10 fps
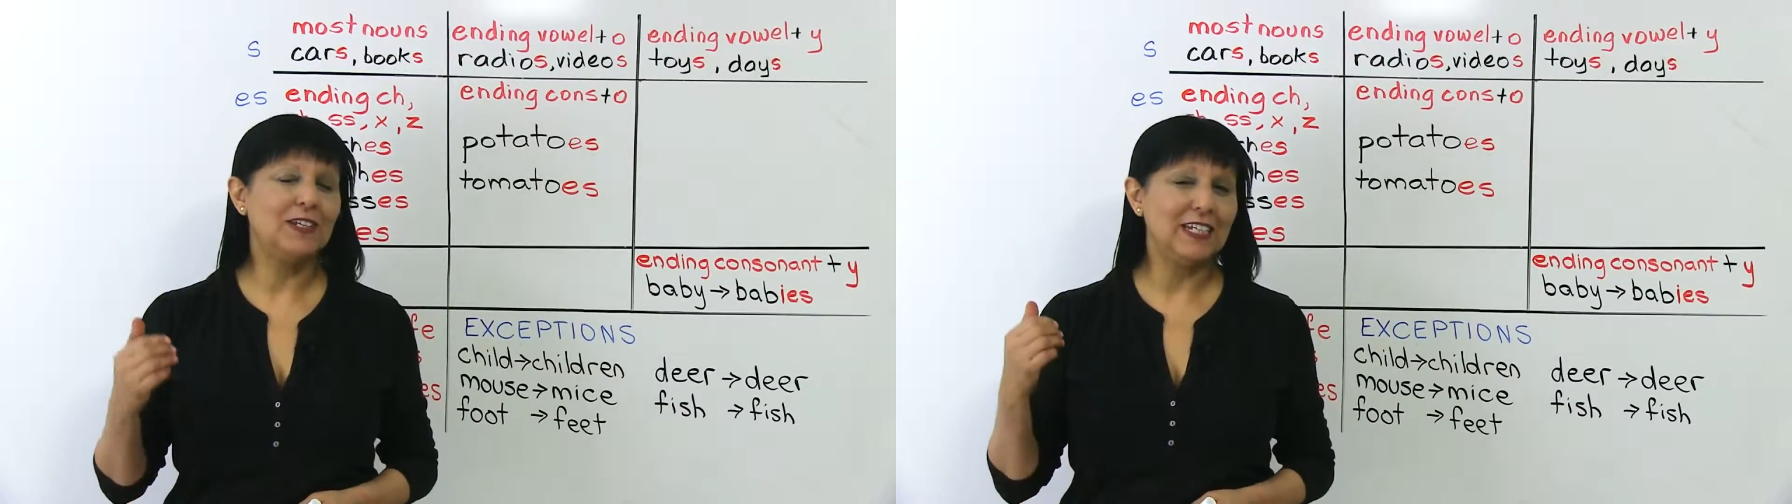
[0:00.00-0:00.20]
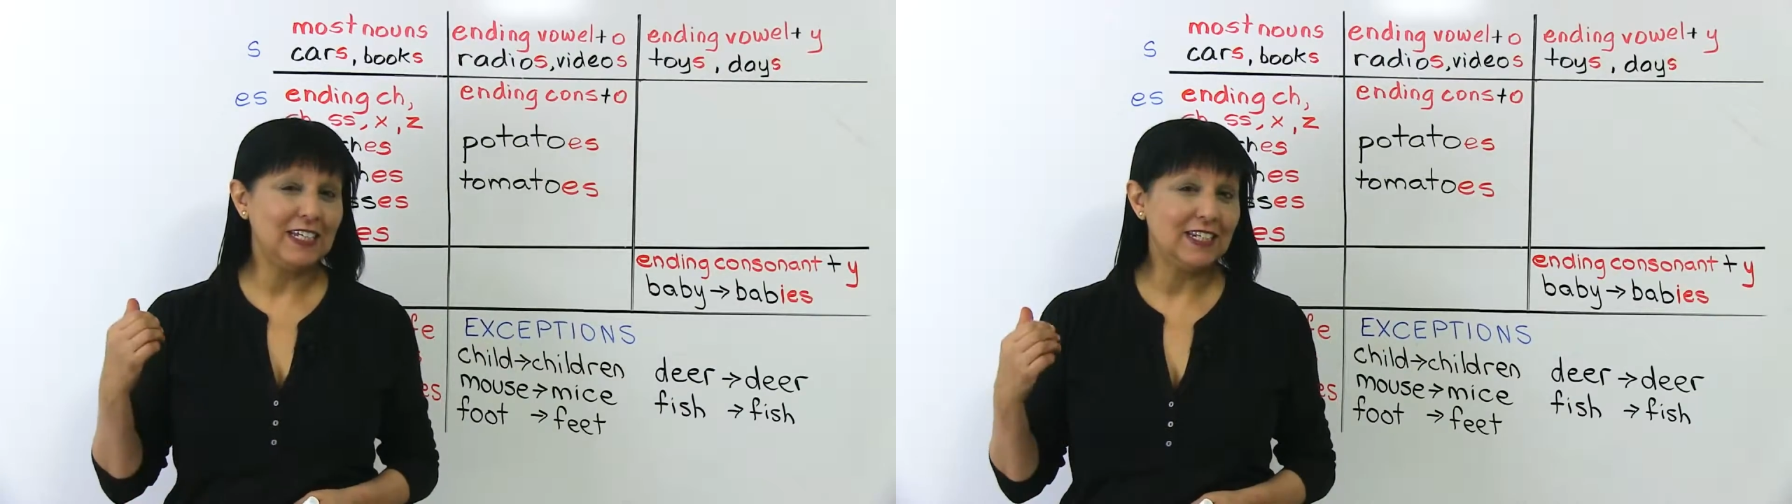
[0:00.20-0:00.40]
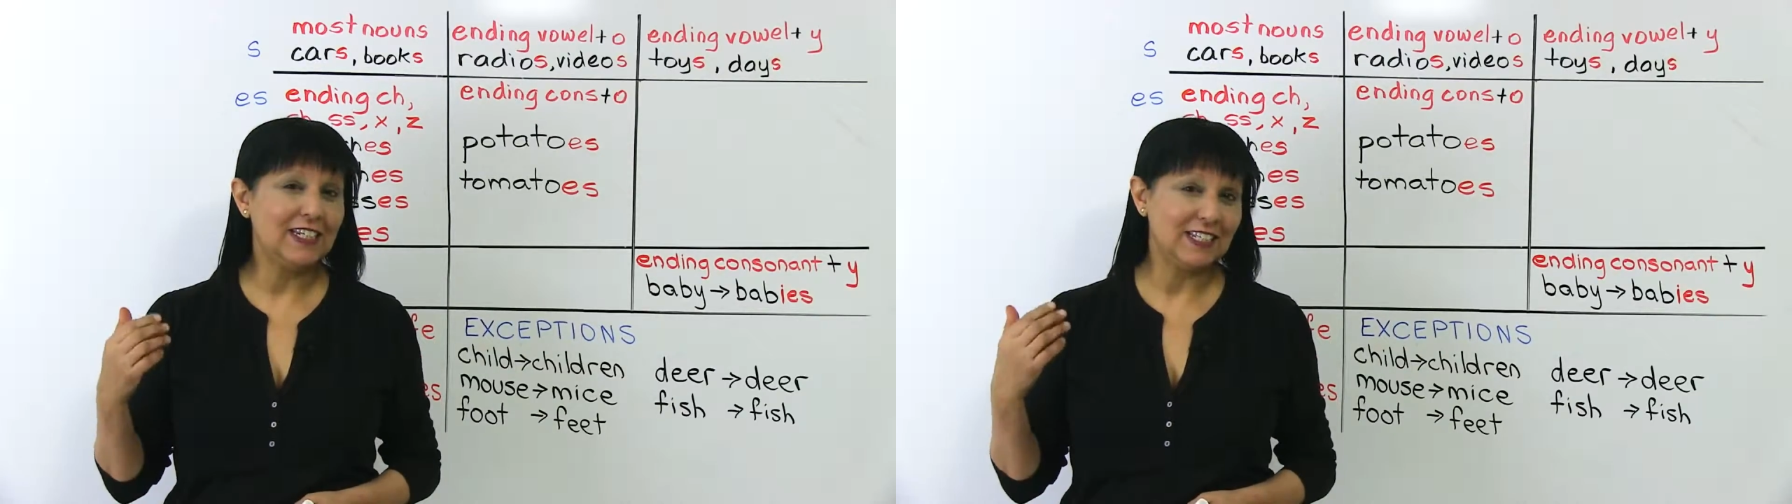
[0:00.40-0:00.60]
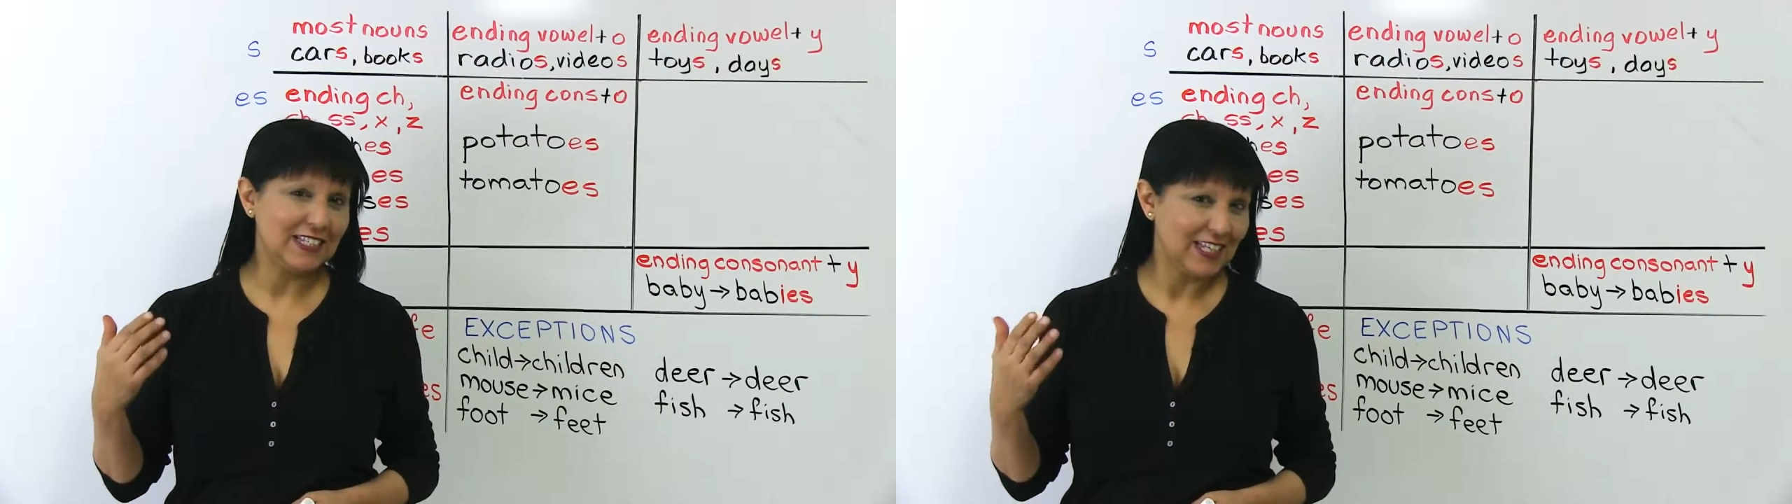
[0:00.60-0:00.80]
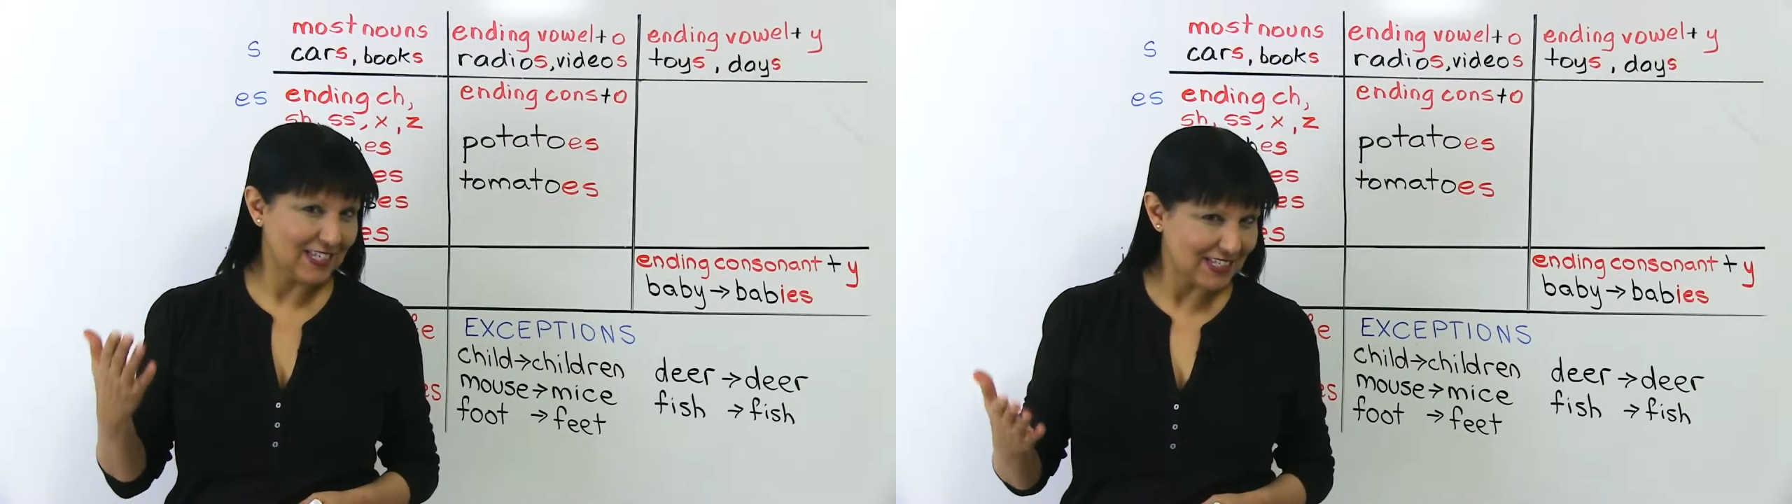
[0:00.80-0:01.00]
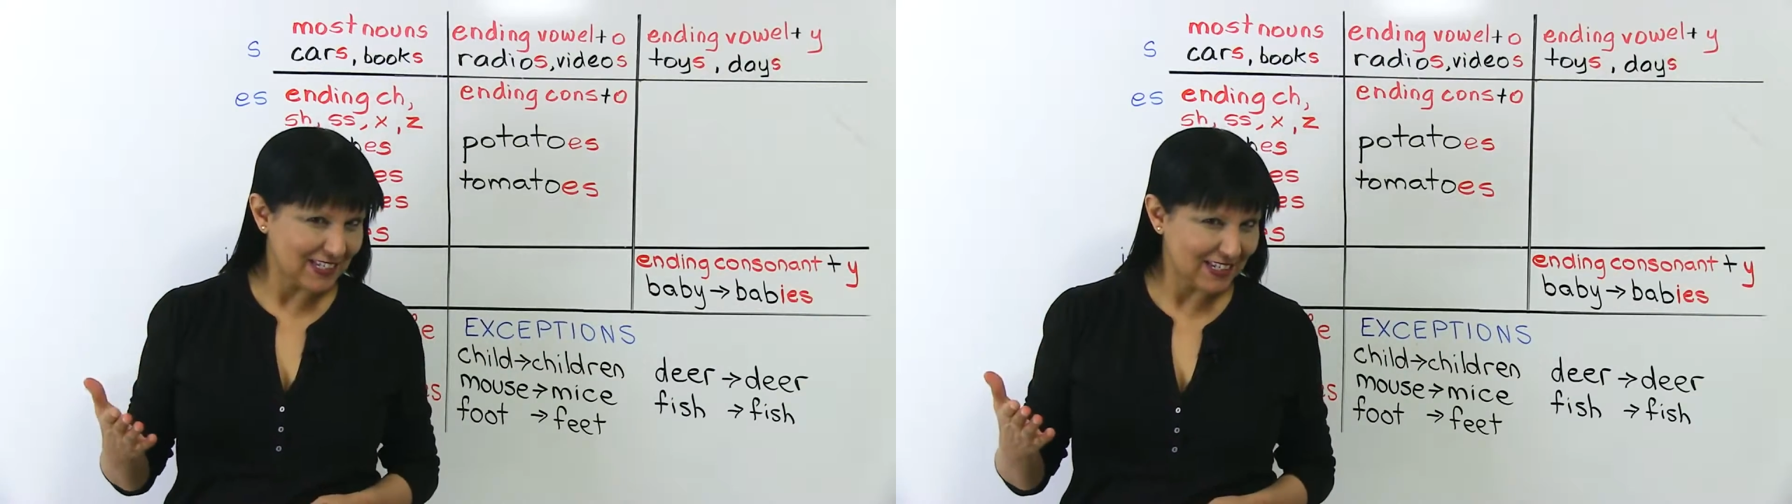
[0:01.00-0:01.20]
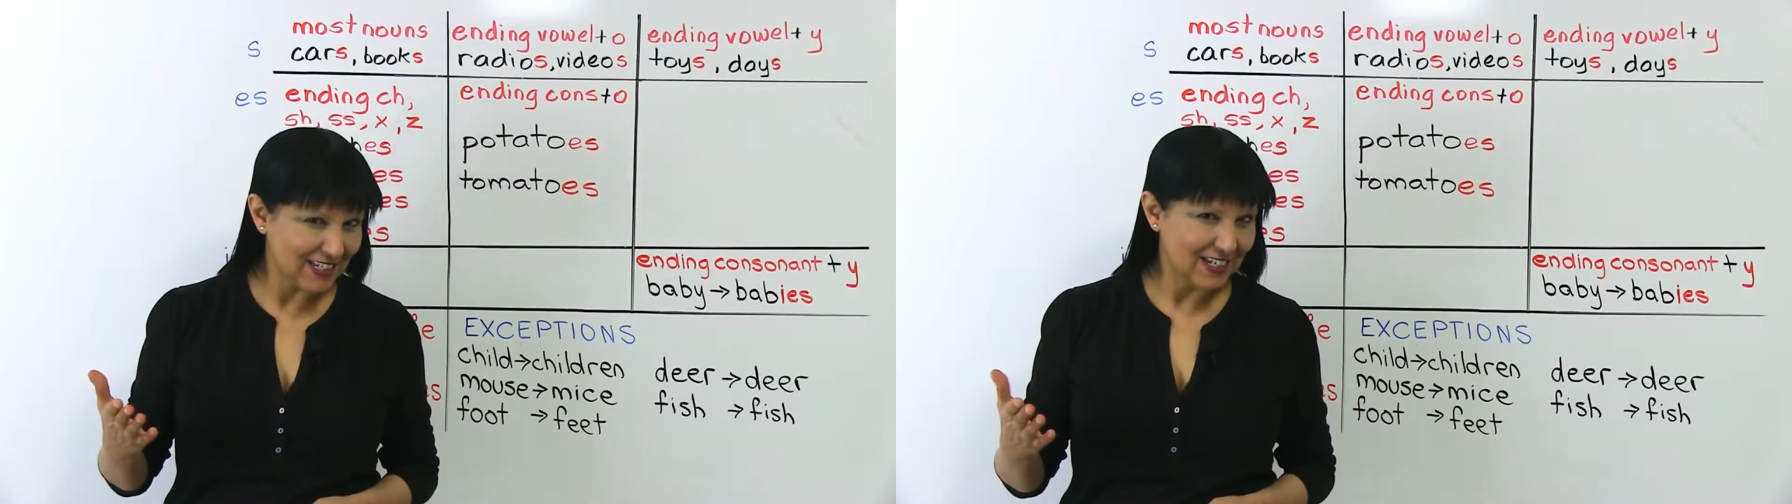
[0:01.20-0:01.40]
need this lesson.